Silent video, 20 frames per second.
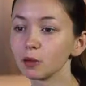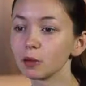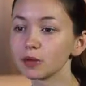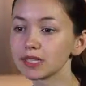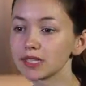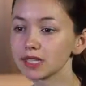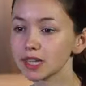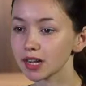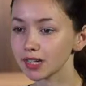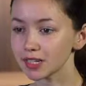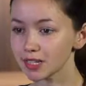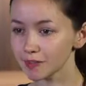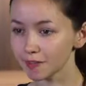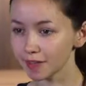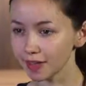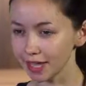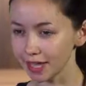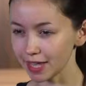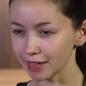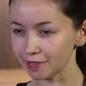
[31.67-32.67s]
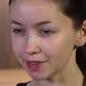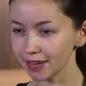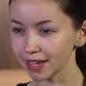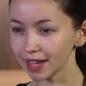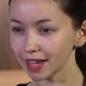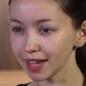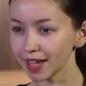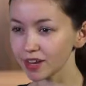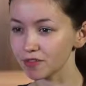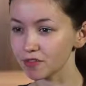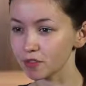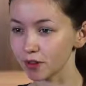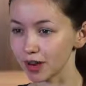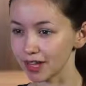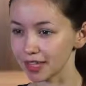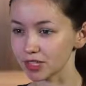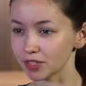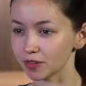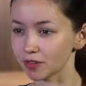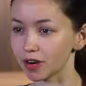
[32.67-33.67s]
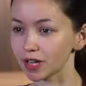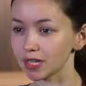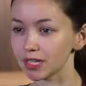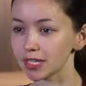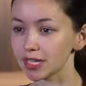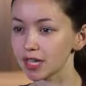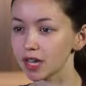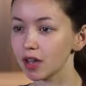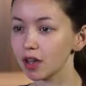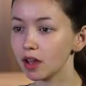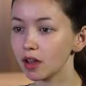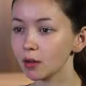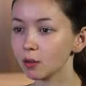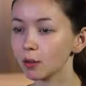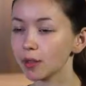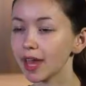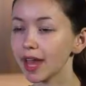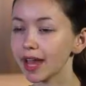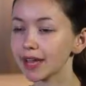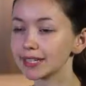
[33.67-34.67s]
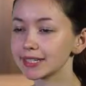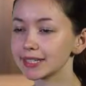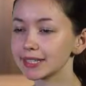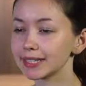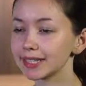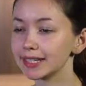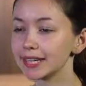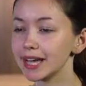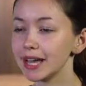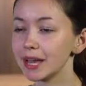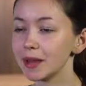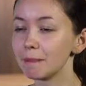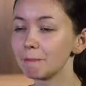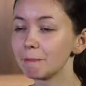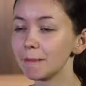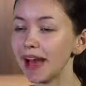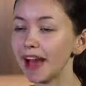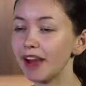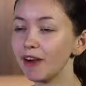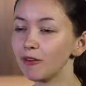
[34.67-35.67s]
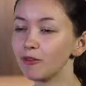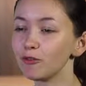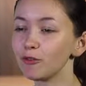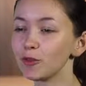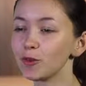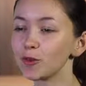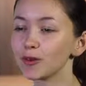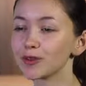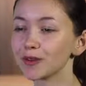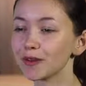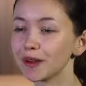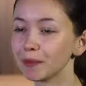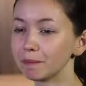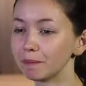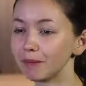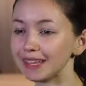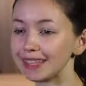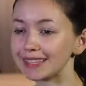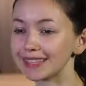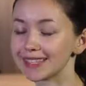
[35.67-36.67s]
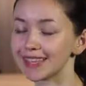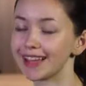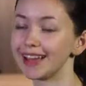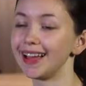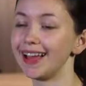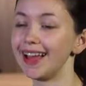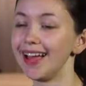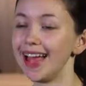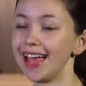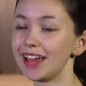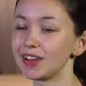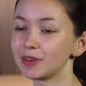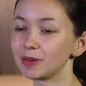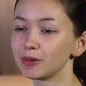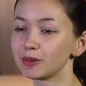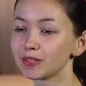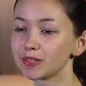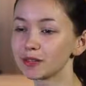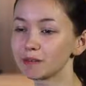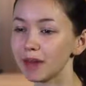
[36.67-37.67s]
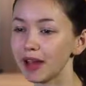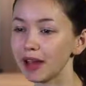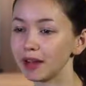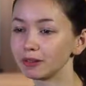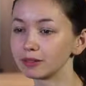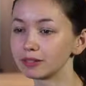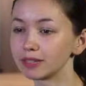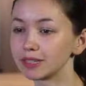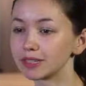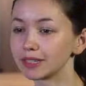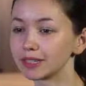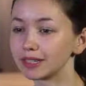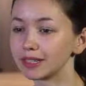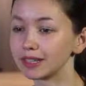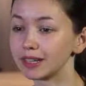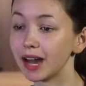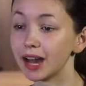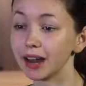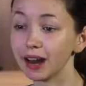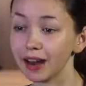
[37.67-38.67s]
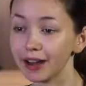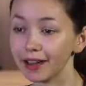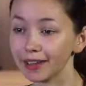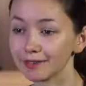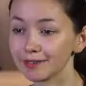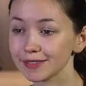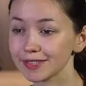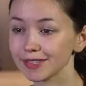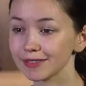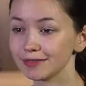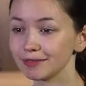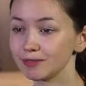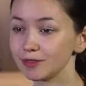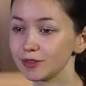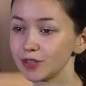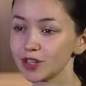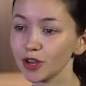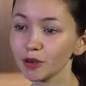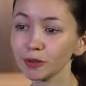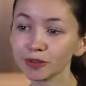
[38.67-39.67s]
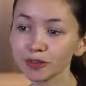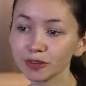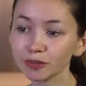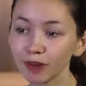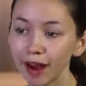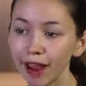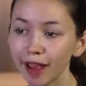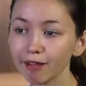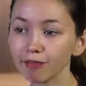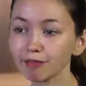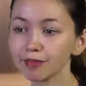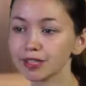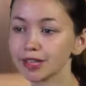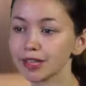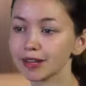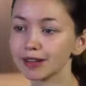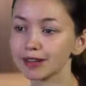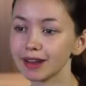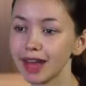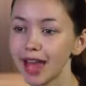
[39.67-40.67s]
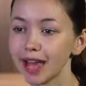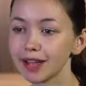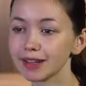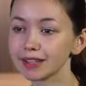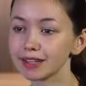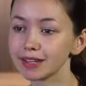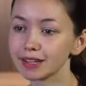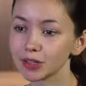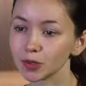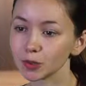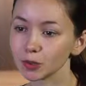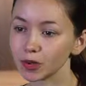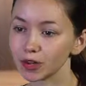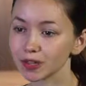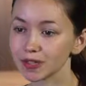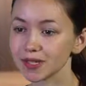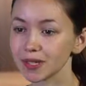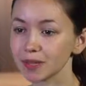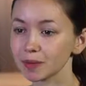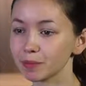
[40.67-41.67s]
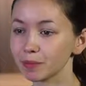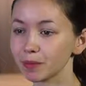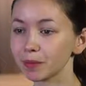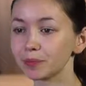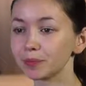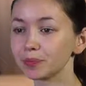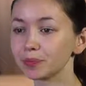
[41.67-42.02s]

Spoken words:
We started the evening at the restaurant. We had a mouth-watering pizza and talked about our lives, joked around and had a little gossip.